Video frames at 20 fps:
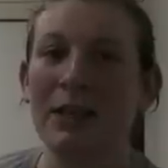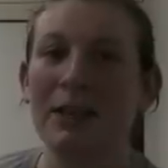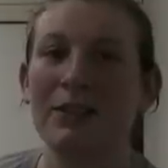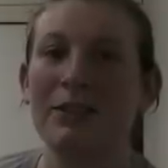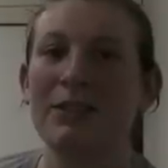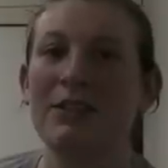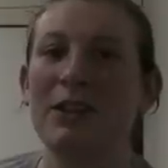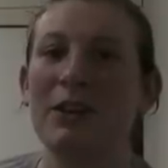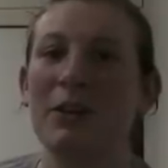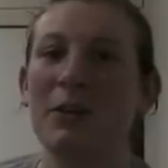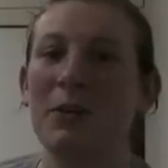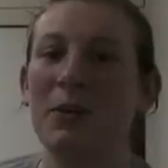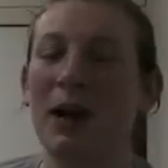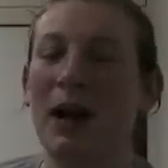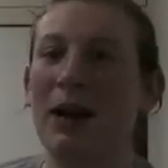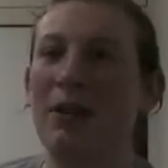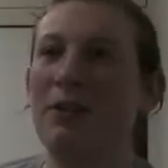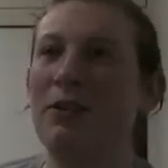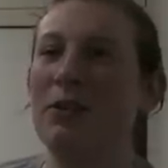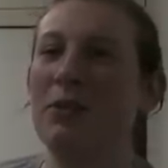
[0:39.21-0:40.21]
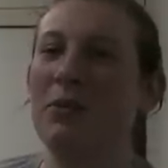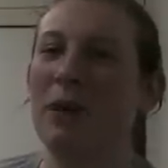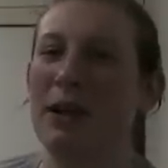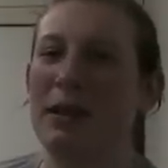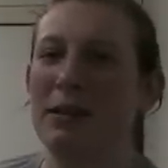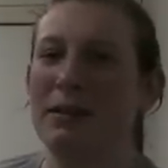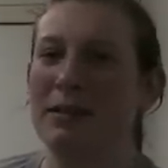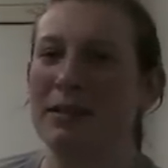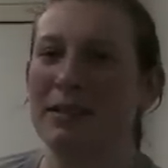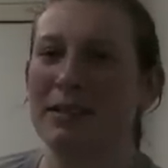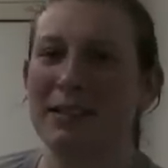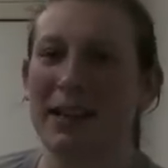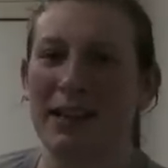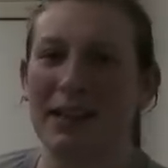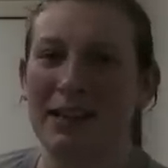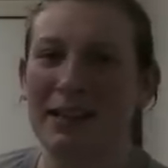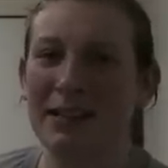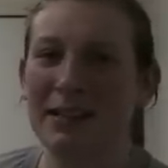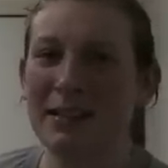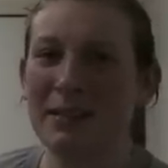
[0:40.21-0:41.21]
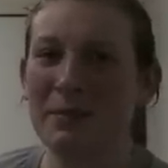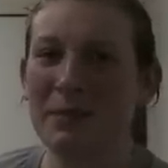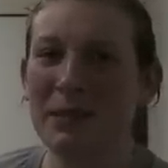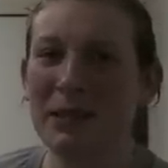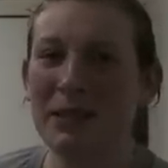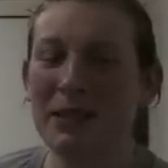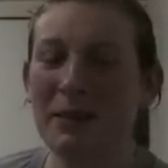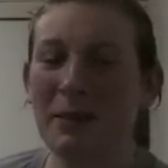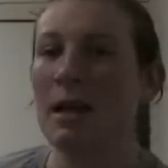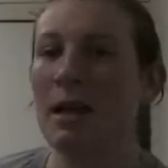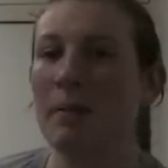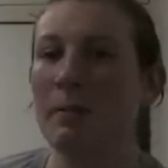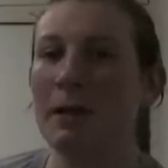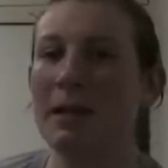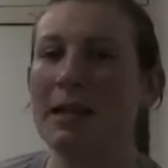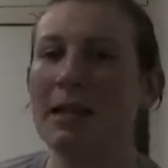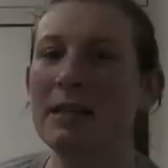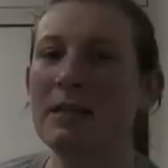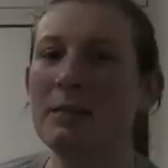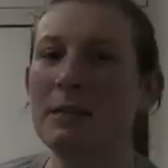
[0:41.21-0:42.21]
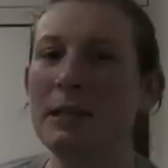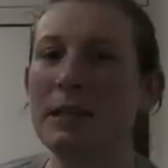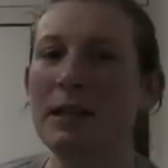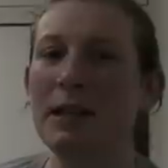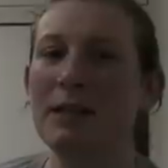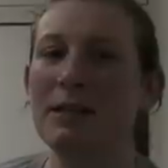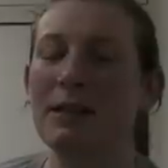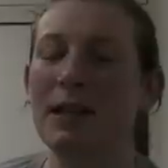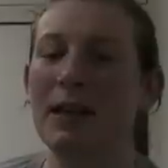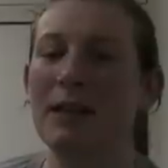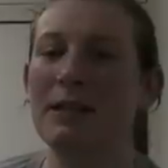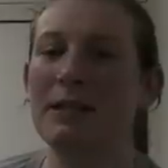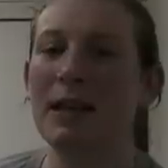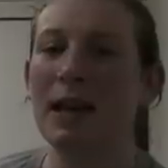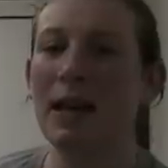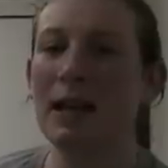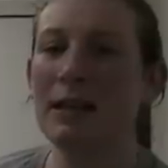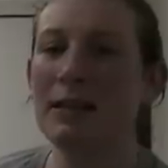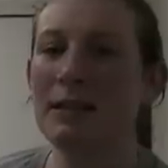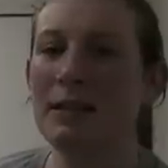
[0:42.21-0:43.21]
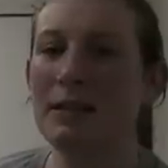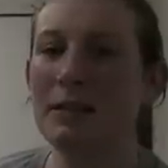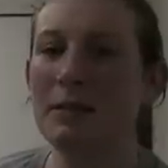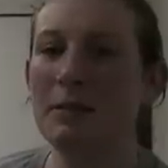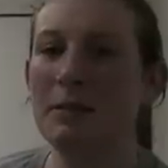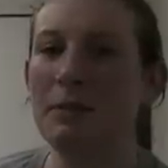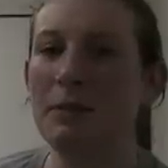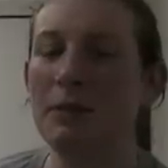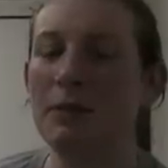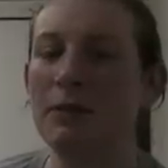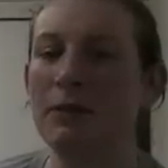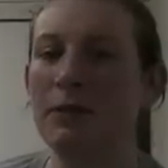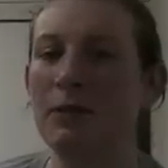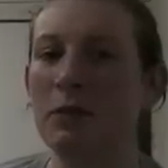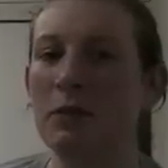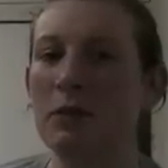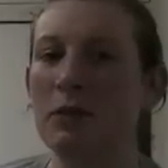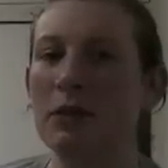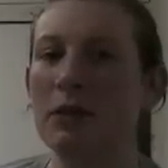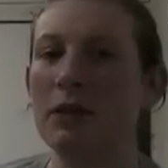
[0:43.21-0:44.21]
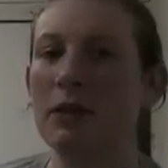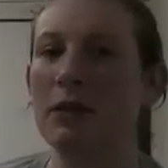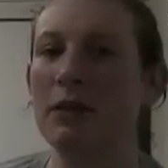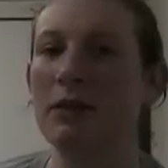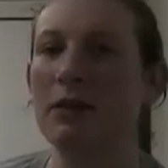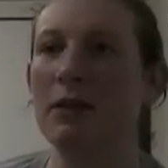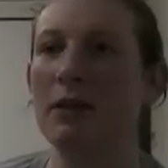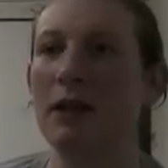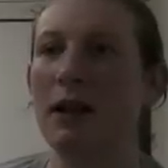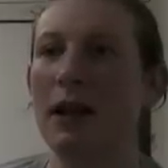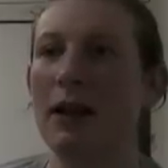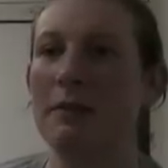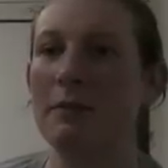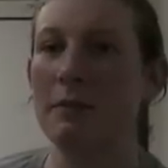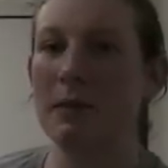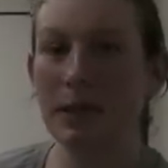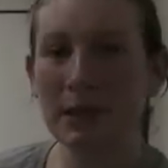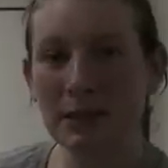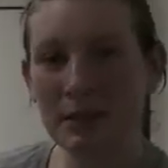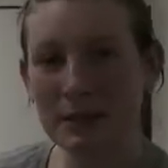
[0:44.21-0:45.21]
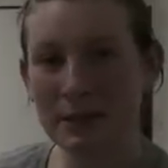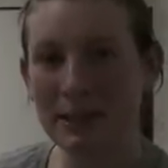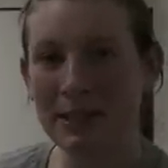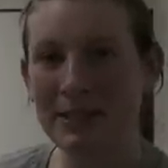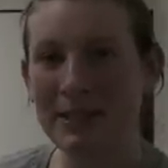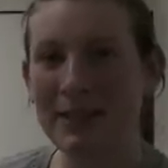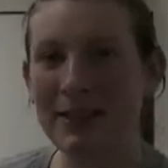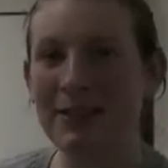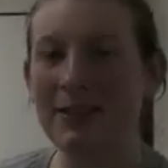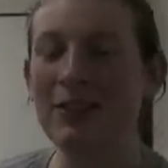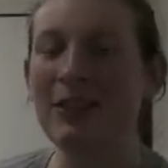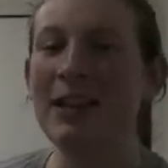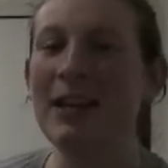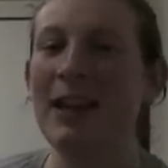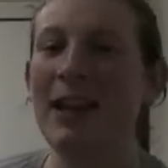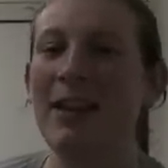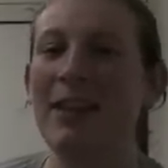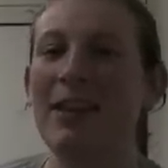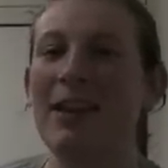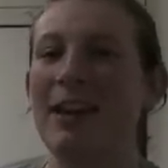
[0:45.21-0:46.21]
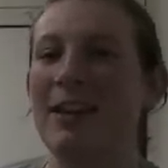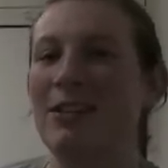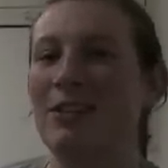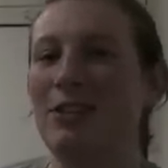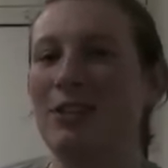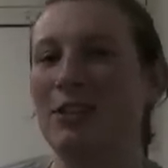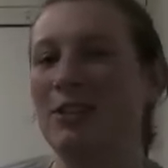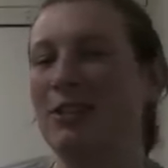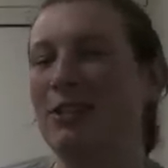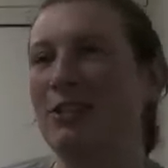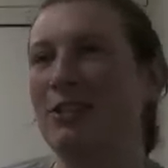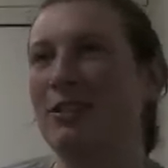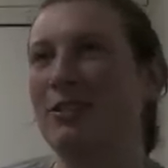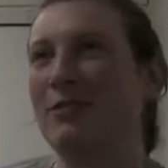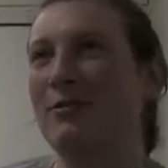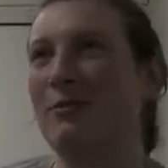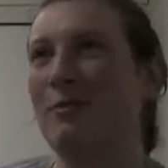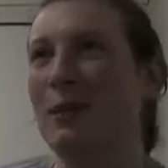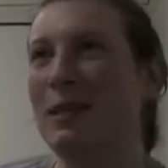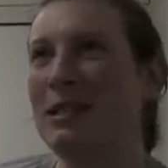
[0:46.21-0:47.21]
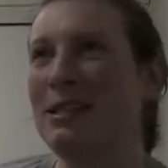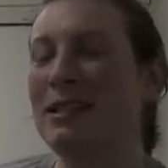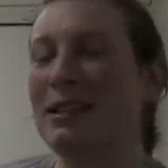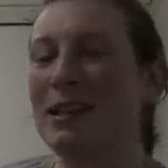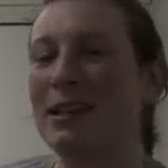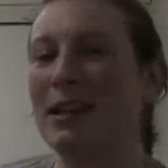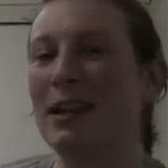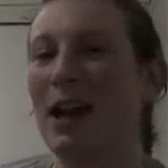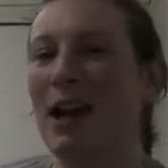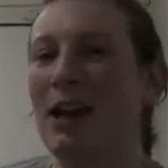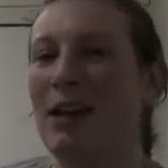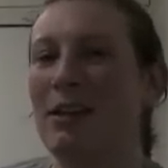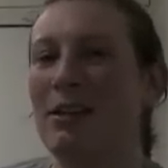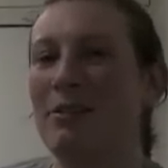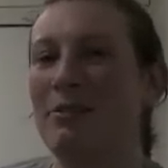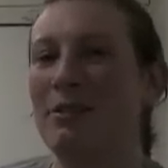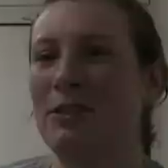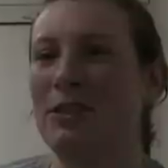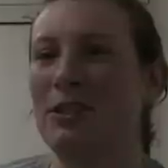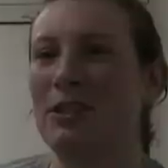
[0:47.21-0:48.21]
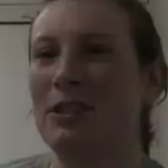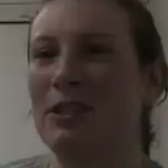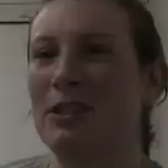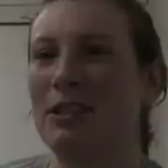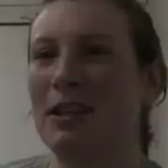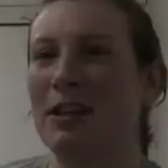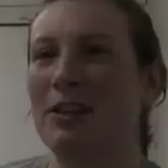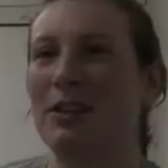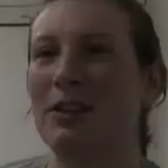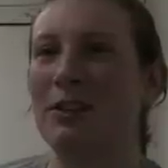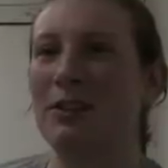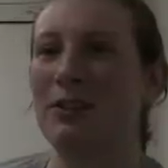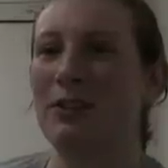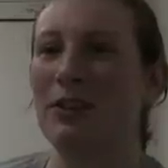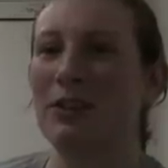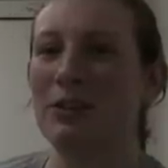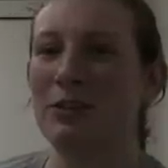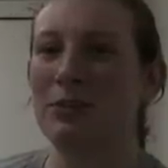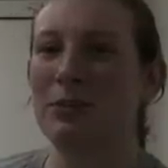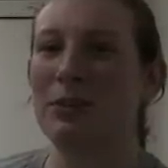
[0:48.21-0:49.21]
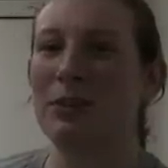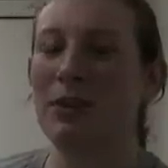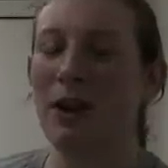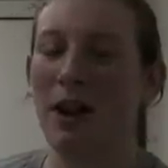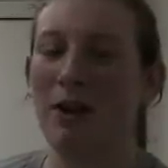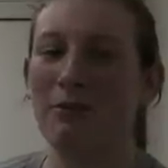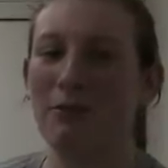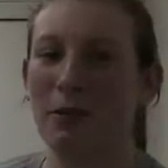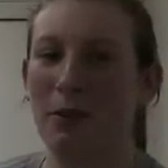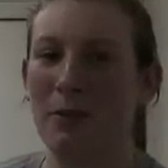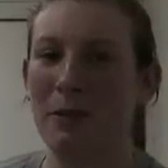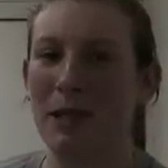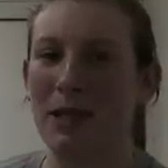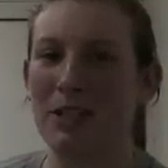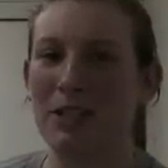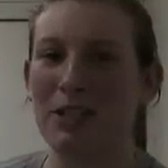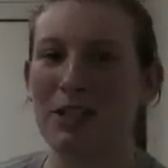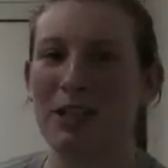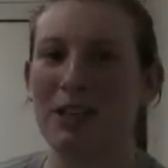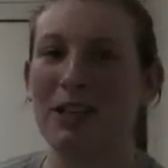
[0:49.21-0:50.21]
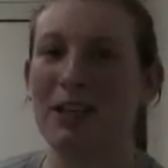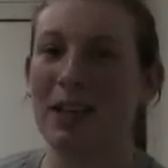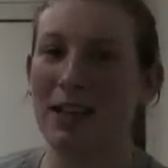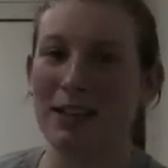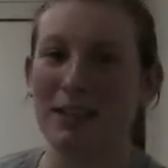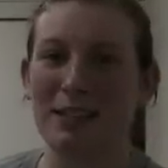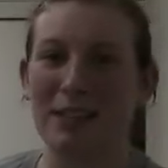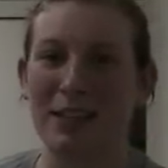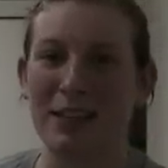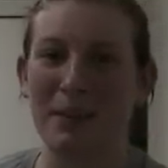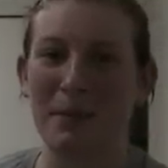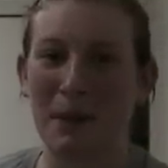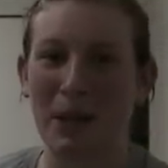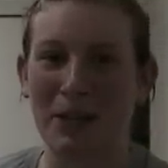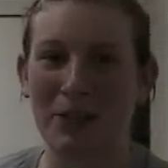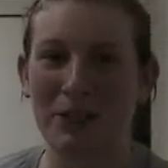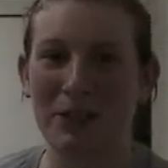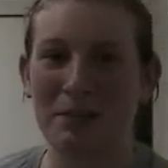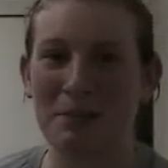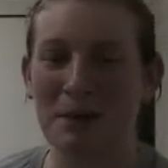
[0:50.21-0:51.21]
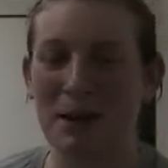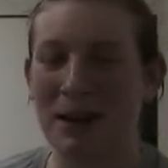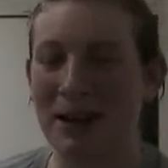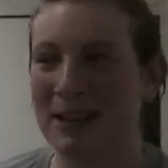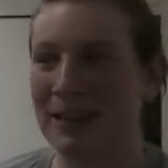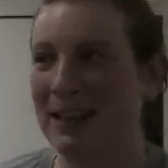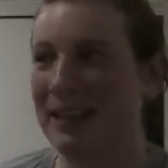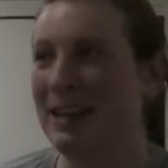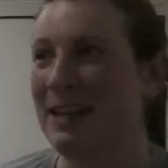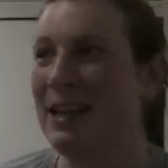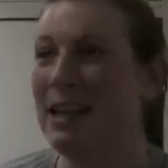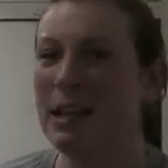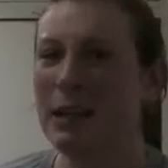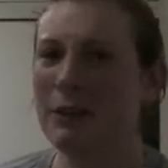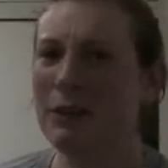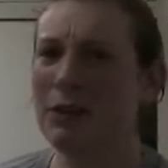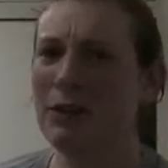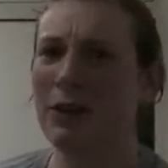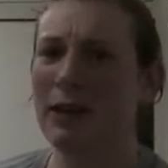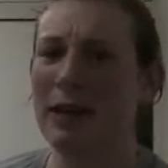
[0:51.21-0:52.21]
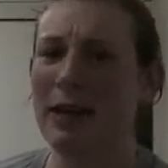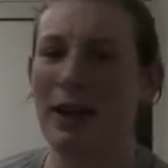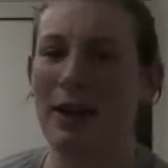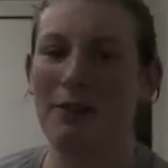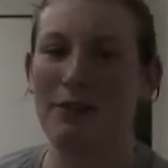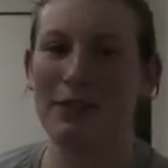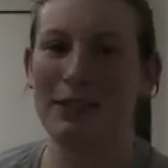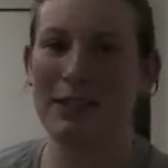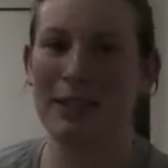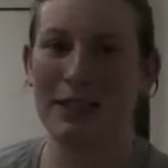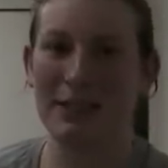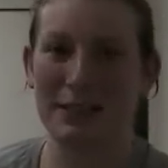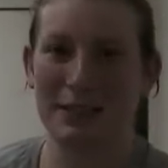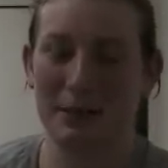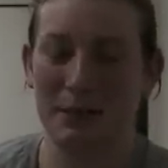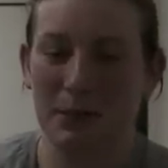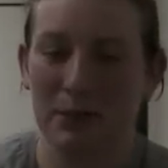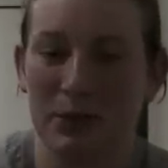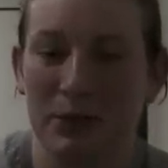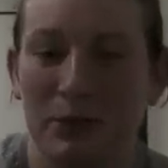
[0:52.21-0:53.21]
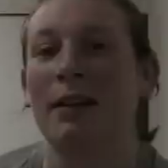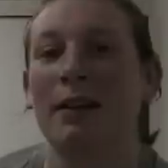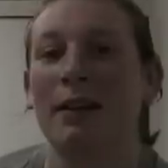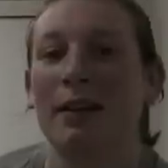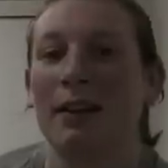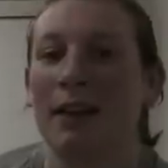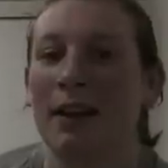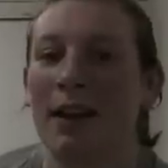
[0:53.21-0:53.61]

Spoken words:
So I don't know why that's exciting to me, but I guess because I tested before I missed my cycle, that just missing it kind of is just like the first real confirmation that yes, I am actually pregnant, even though I have the test to prove it.